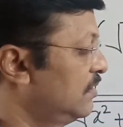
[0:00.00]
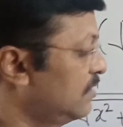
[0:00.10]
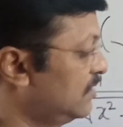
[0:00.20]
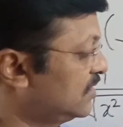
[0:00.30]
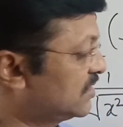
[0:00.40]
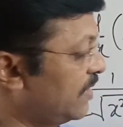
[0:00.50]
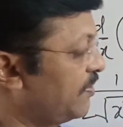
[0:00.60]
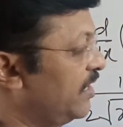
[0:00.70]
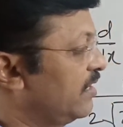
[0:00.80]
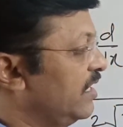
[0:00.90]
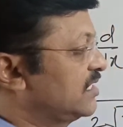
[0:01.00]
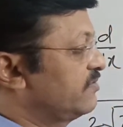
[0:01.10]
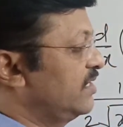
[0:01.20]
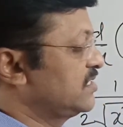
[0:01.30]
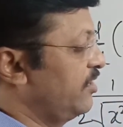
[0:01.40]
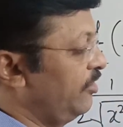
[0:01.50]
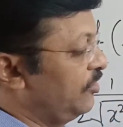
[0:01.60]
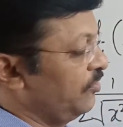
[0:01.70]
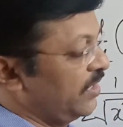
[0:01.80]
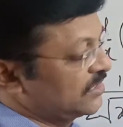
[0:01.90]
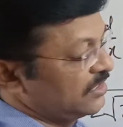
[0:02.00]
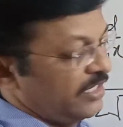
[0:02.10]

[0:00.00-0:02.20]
This is separate. X square's derivative 2x is